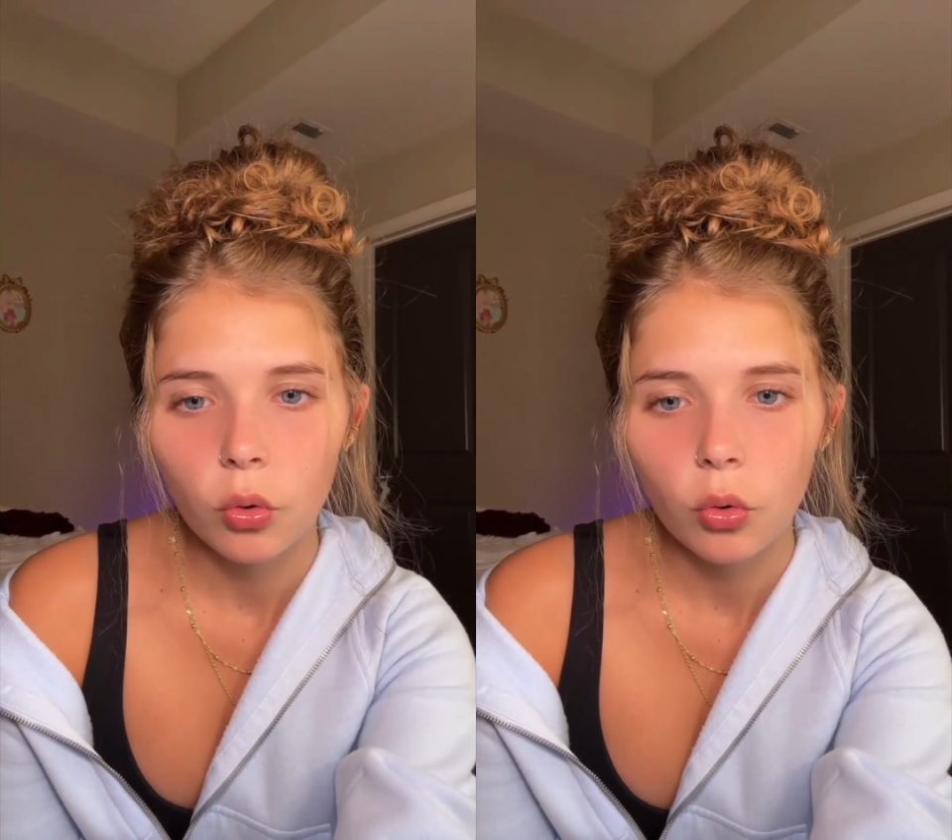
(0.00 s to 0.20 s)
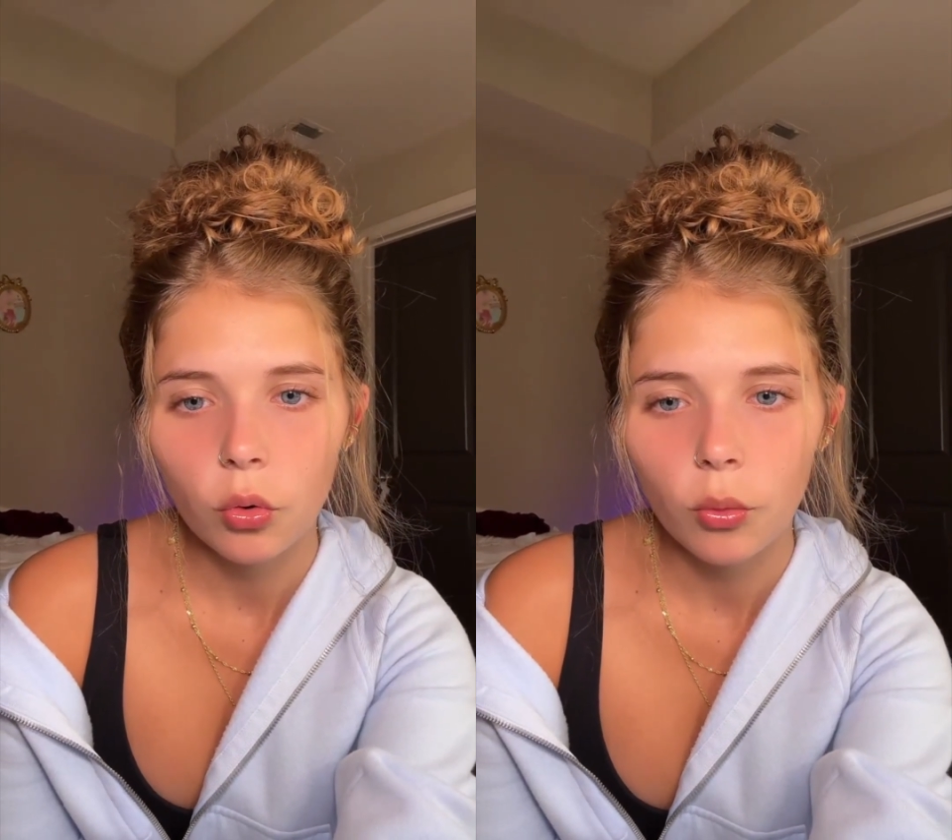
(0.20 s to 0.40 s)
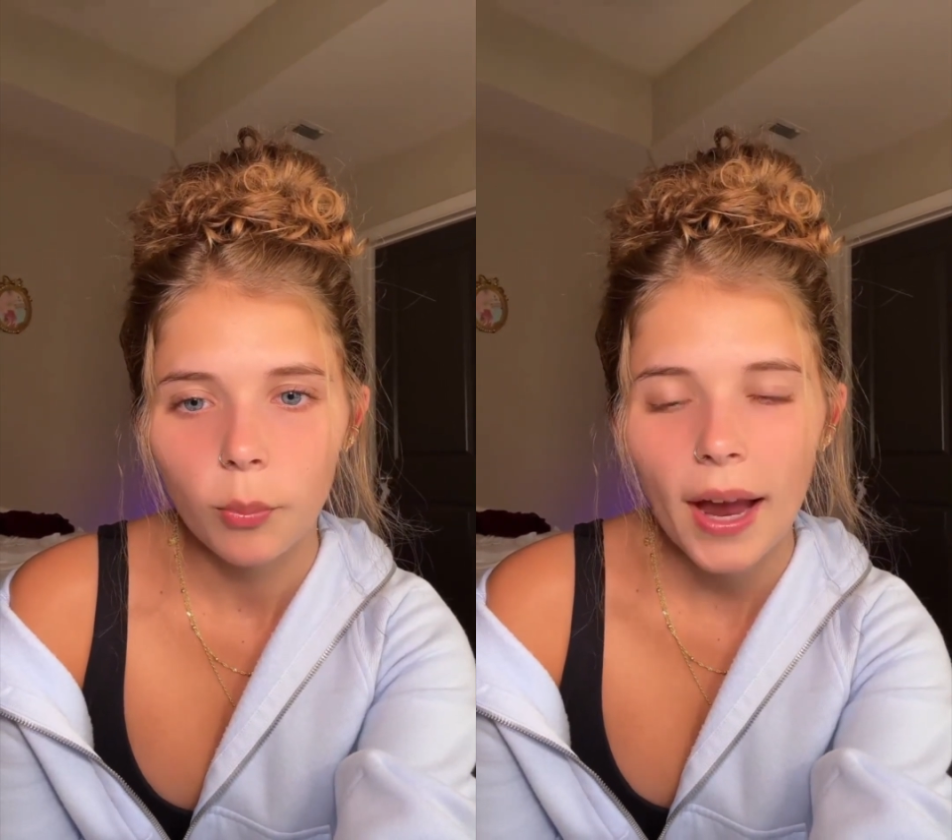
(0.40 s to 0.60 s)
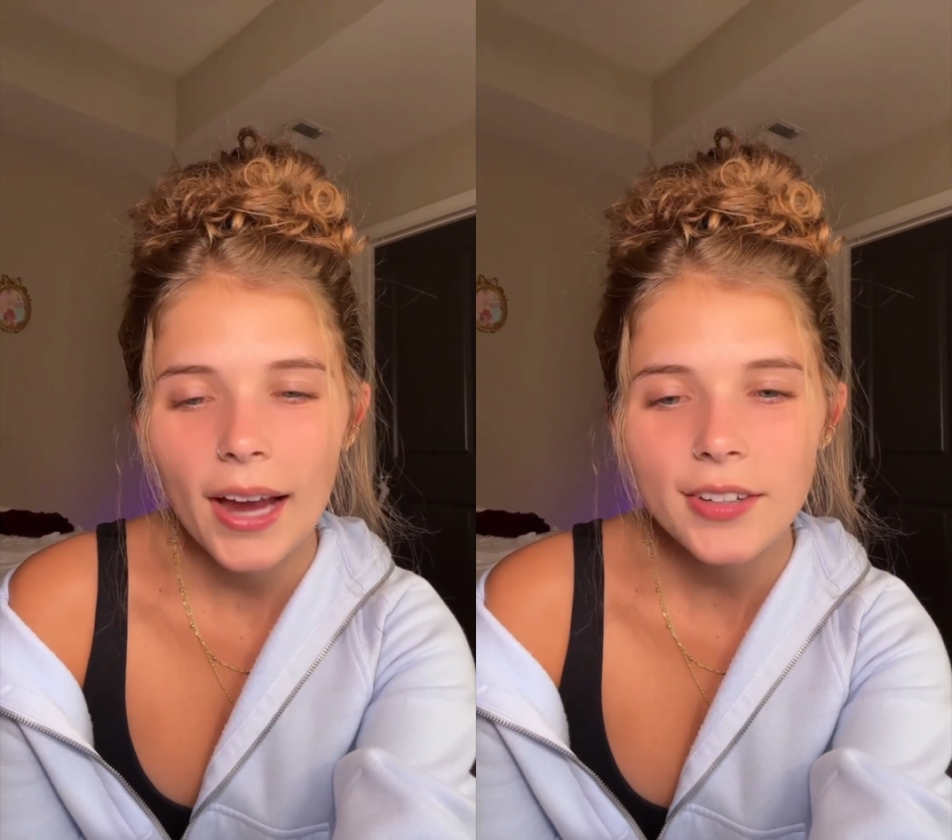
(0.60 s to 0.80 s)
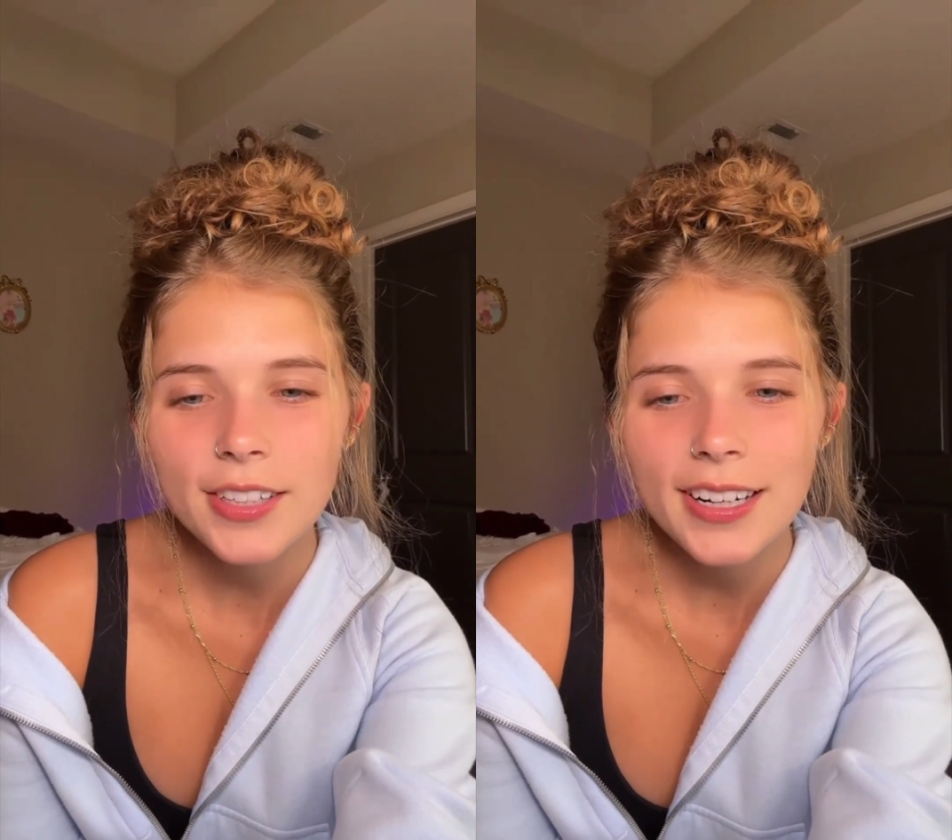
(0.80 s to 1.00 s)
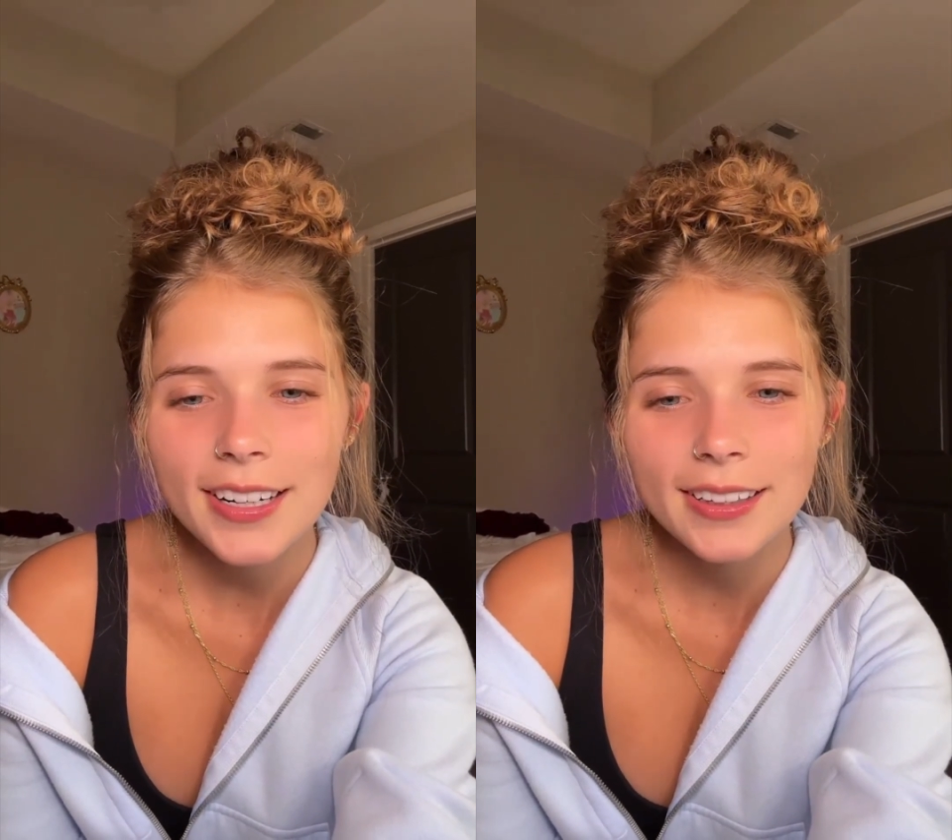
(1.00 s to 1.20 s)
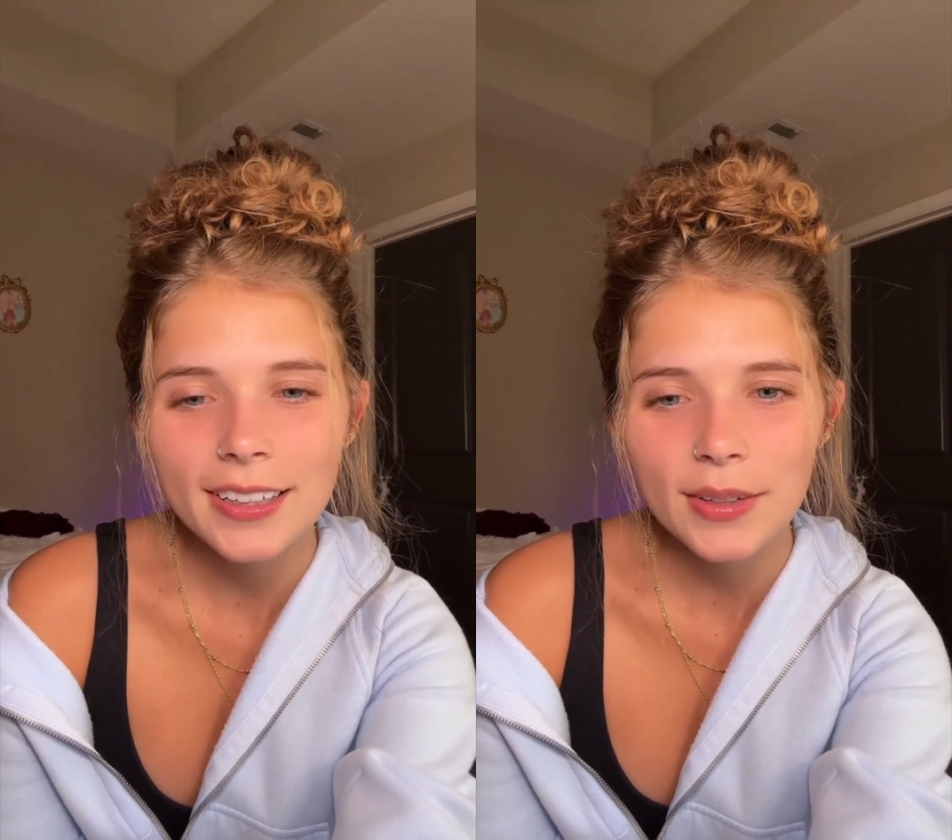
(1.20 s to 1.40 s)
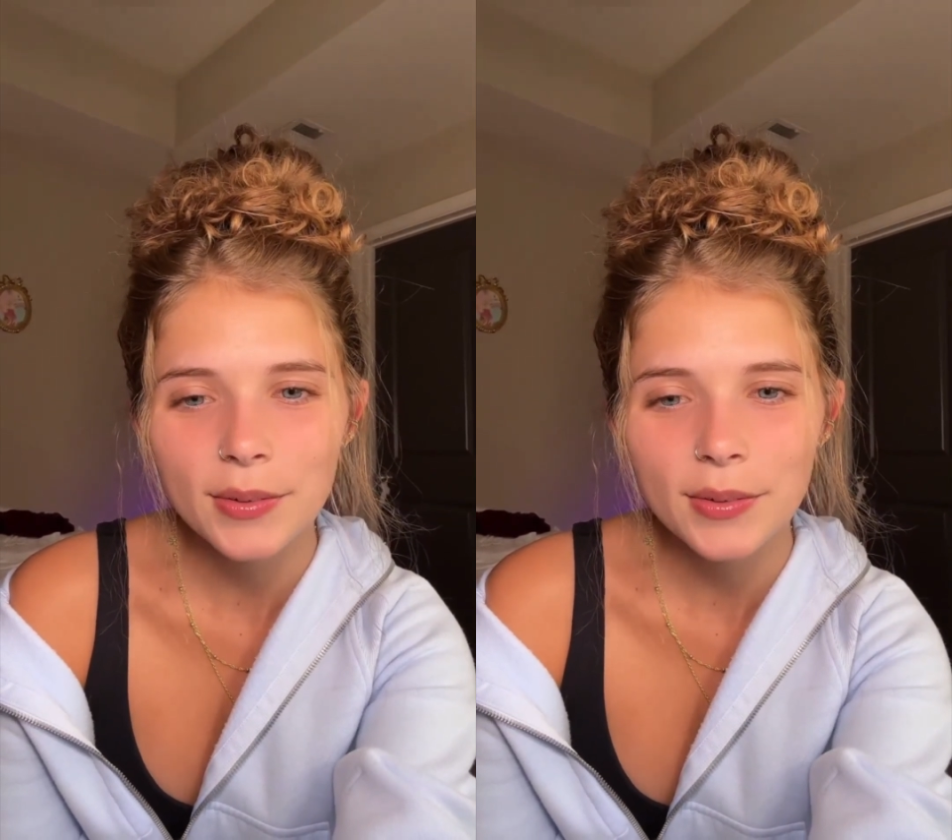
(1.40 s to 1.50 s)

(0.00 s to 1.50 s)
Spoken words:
Of this in